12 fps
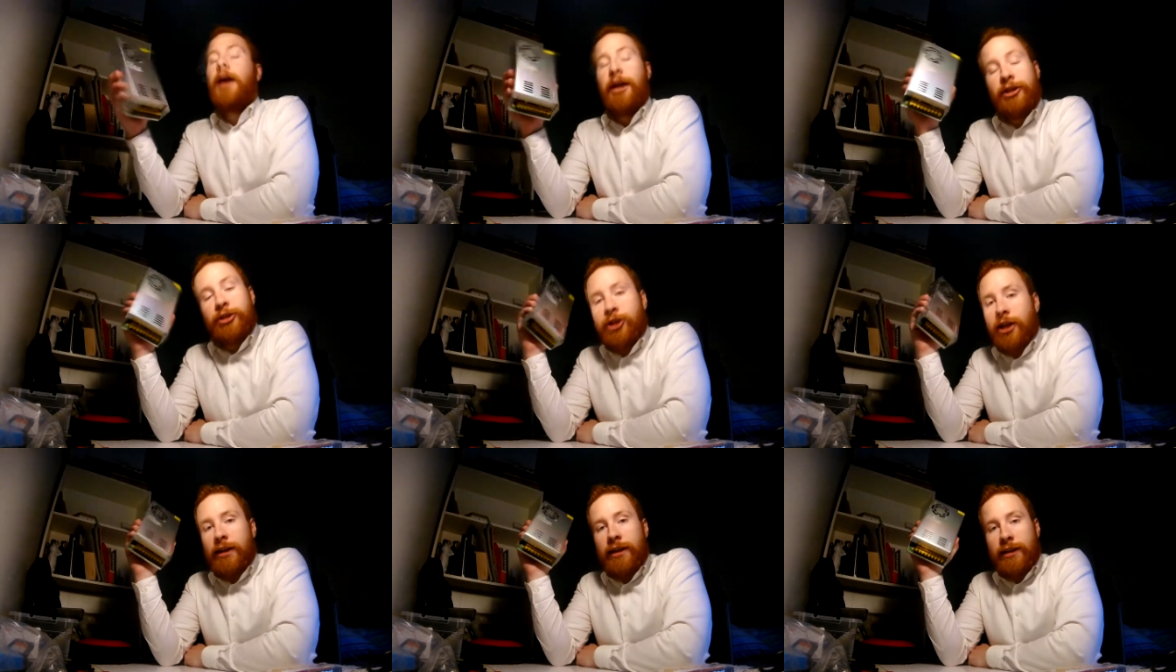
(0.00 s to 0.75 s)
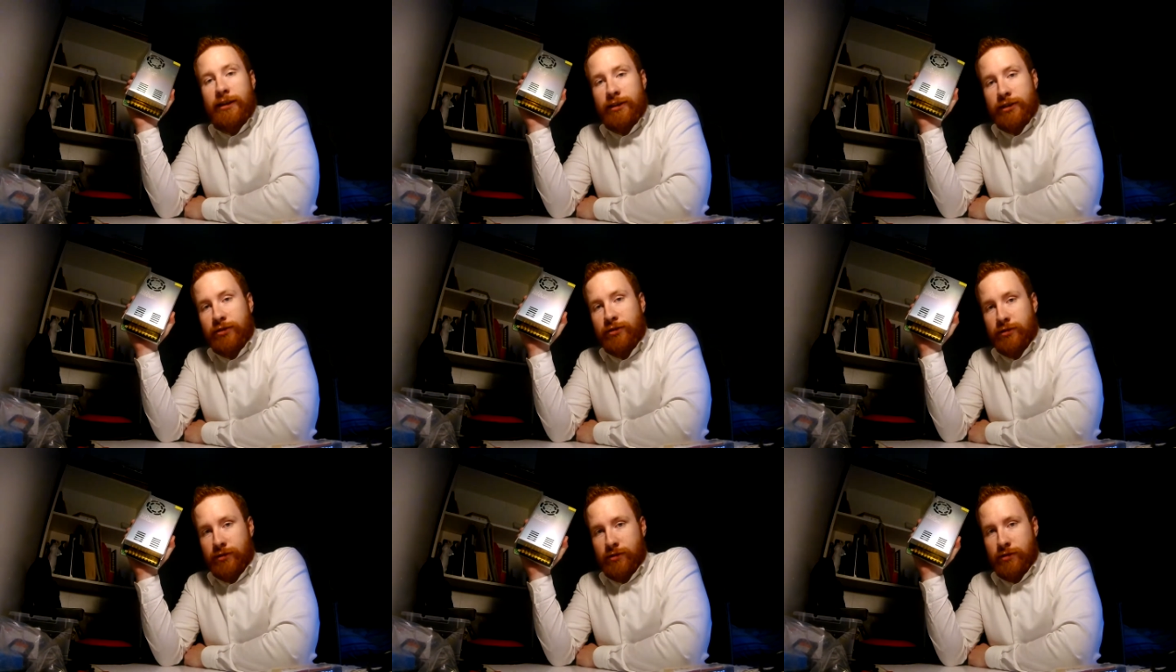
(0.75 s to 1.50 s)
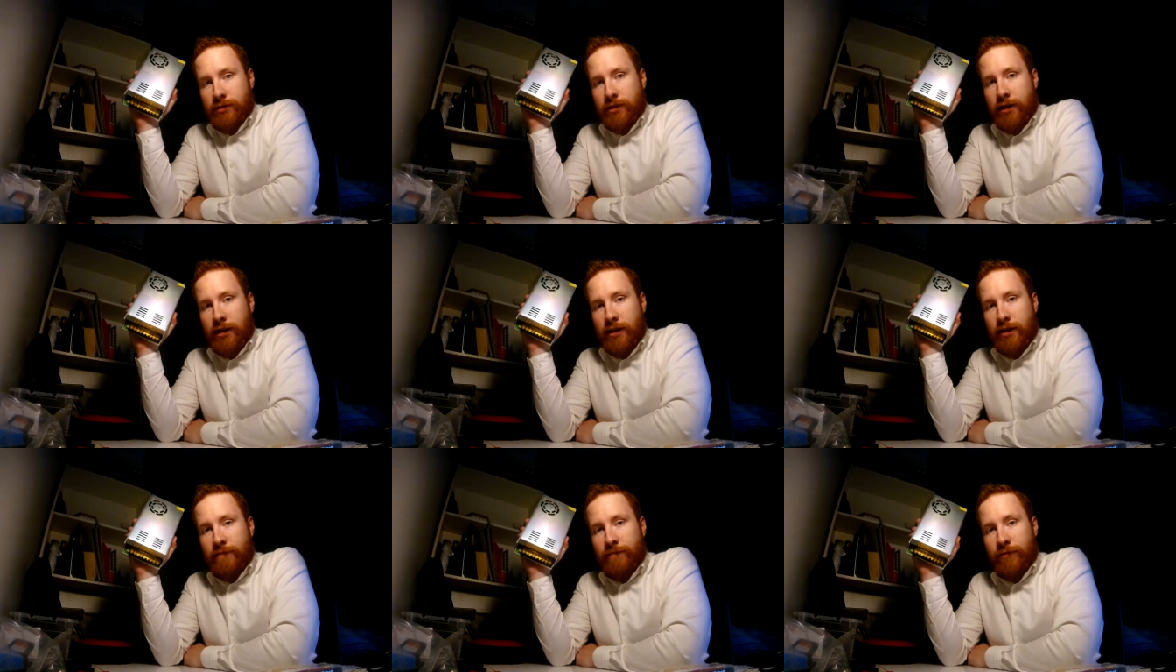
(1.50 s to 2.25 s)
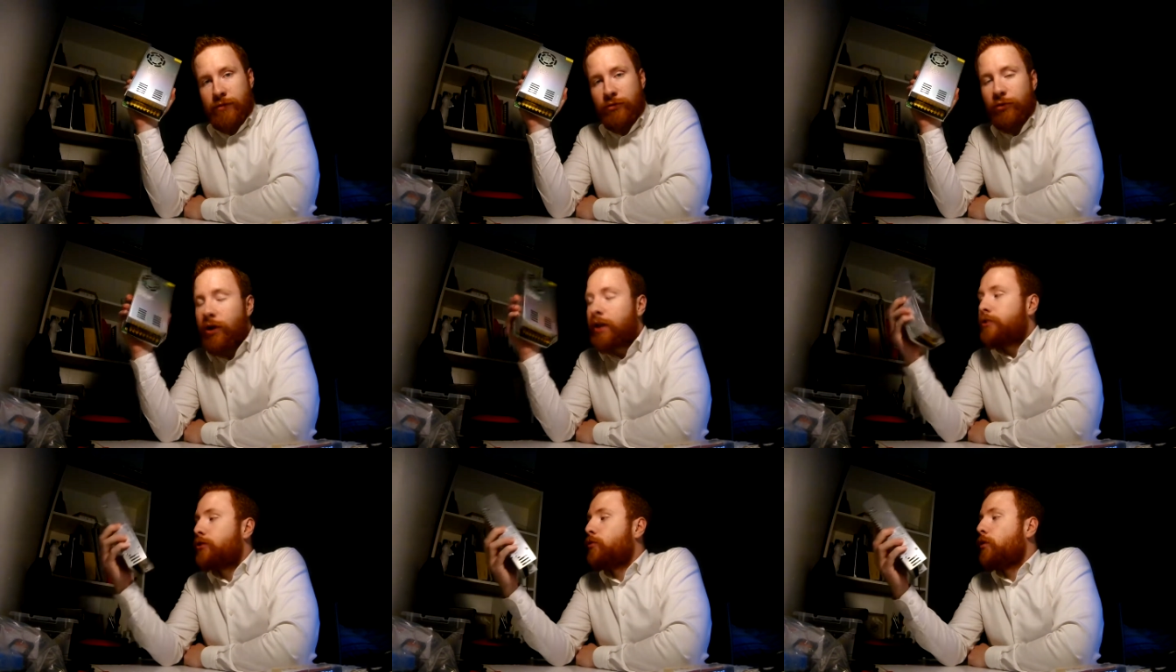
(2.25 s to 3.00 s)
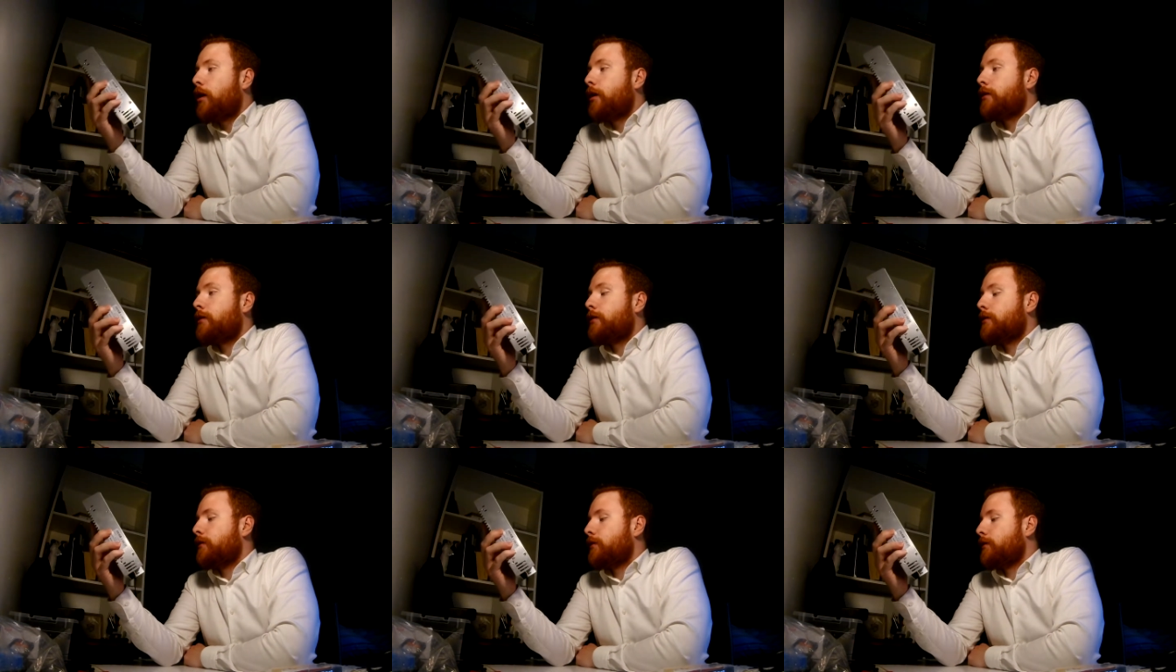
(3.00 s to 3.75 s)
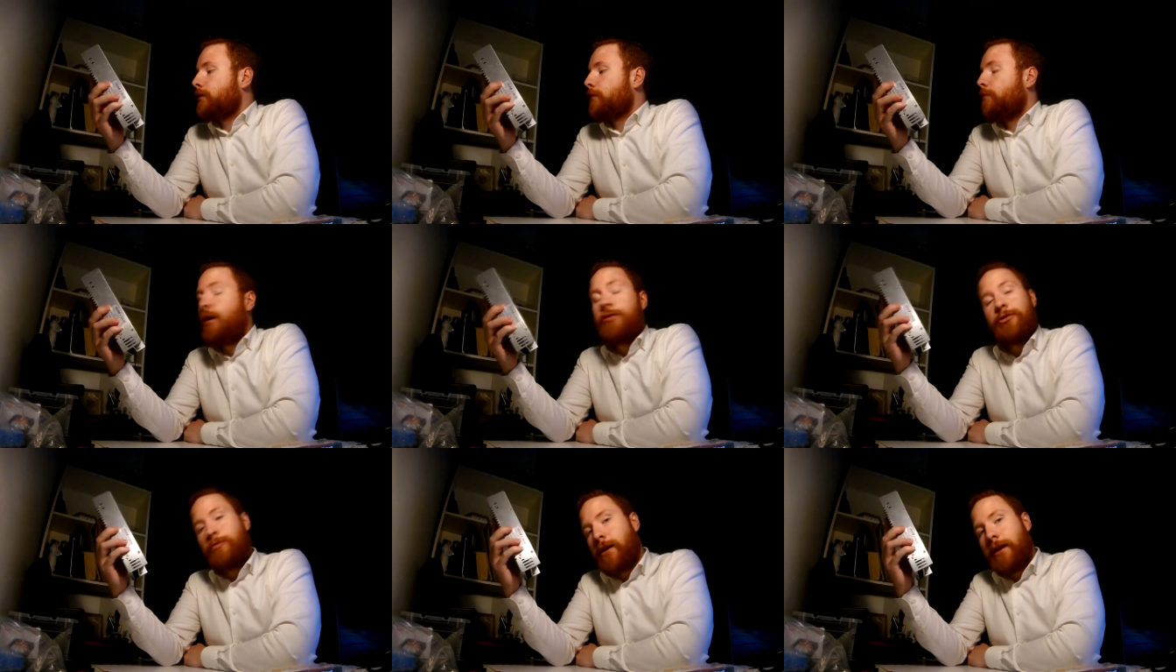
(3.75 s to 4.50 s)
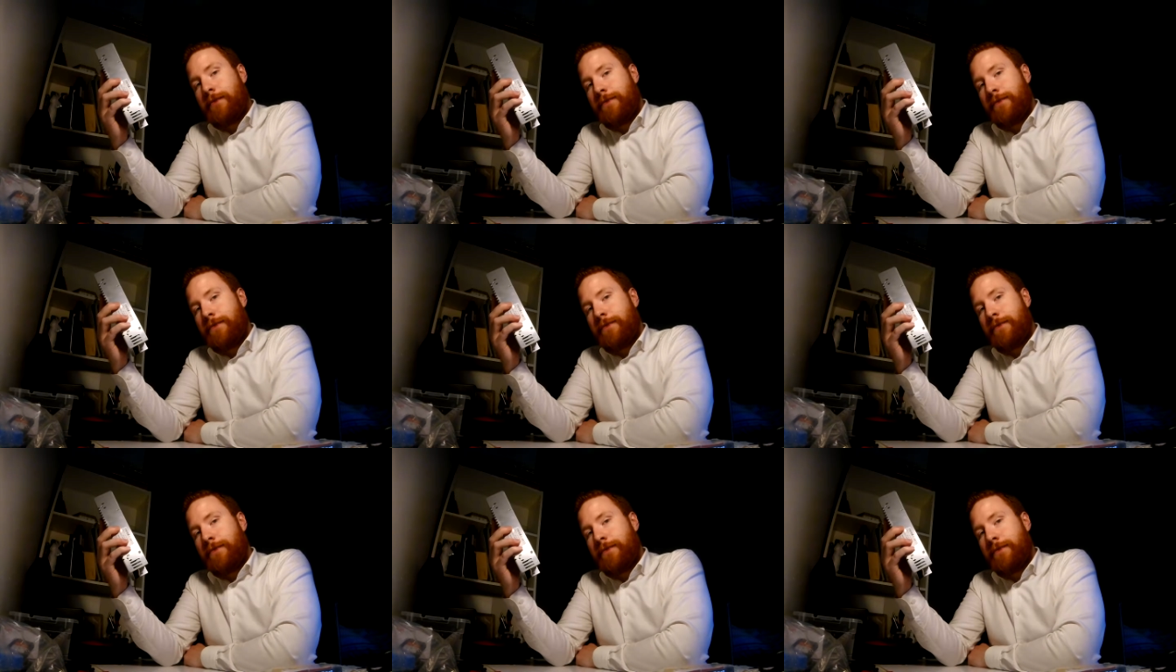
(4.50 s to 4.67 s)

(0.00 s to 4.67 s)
Chinese um, 300 watt power supply.